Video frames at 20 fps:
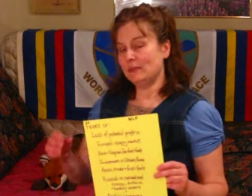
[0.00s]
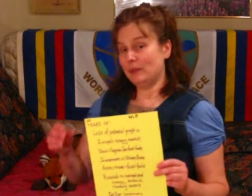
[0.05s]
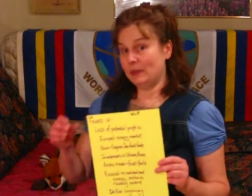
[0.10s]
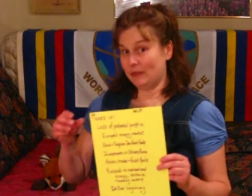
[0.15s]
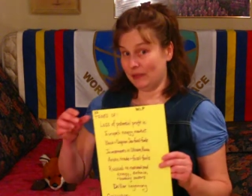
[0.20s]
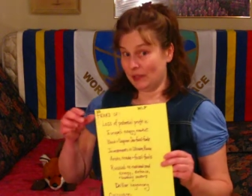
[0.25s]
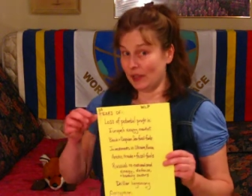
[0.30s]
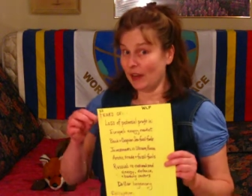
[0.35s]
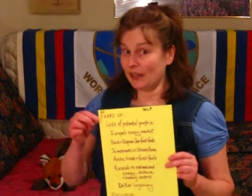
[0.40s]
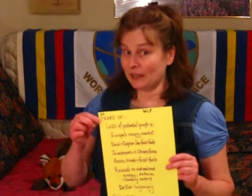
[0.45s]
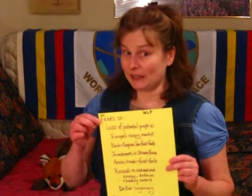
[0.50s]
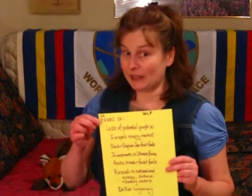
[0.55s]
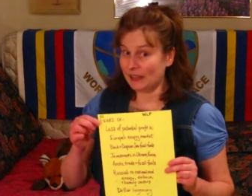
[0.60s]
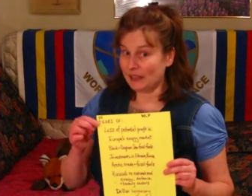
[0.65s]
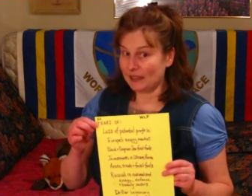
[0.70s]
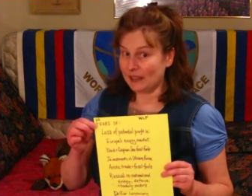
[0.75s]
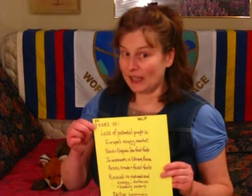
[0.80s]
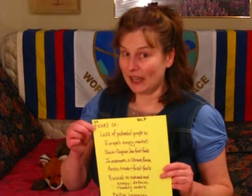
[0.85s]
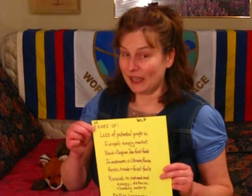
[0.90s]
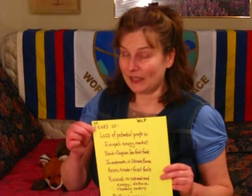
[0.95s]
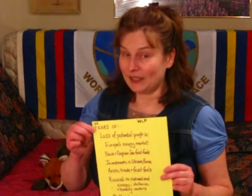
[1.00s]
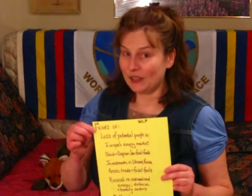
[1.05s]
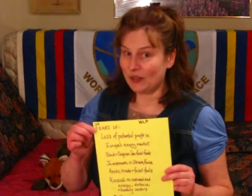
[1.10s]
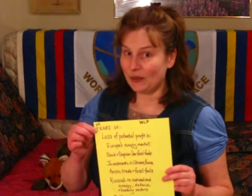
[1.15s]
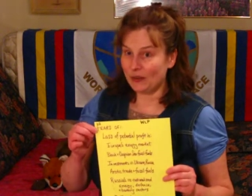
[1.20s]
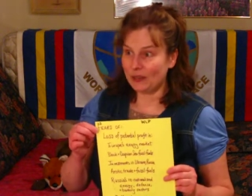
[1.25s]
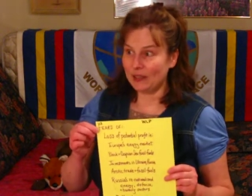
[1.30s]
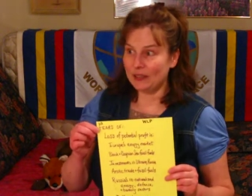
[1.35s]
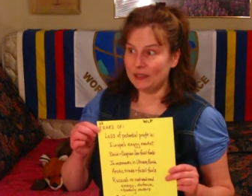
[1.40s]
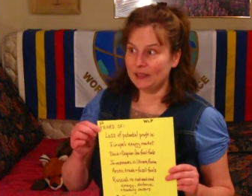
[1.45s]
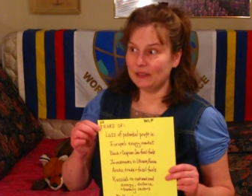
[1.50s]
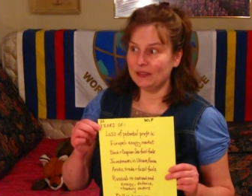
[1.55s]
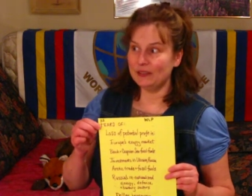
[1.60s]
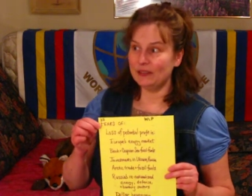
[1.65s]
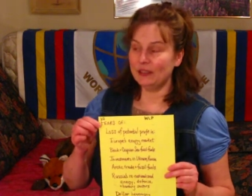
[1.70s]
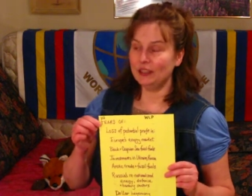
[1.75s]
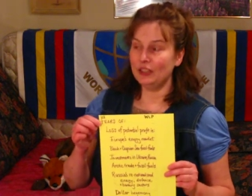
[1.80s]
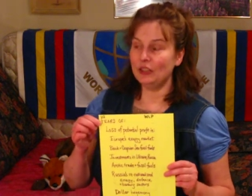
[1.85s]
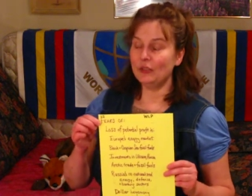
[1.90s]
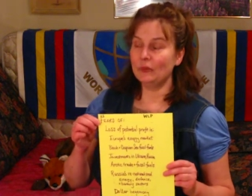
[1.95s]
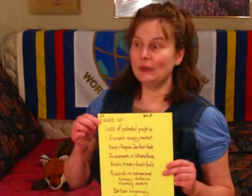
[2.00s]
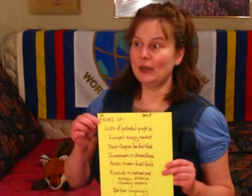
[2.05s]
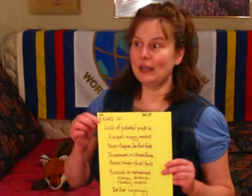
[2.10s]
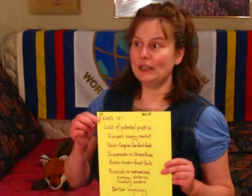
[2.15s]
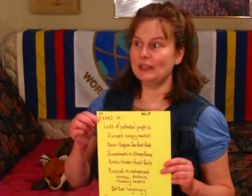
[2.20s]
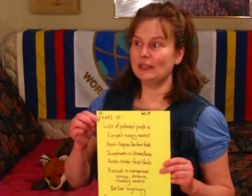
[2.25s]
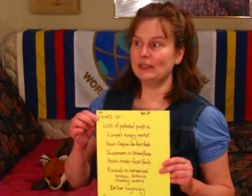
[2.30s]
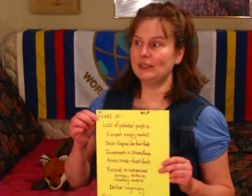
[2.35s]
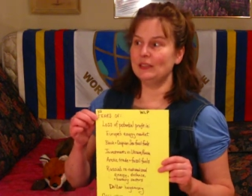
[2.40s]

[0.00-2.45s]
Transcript: with regard to this category, the U.S.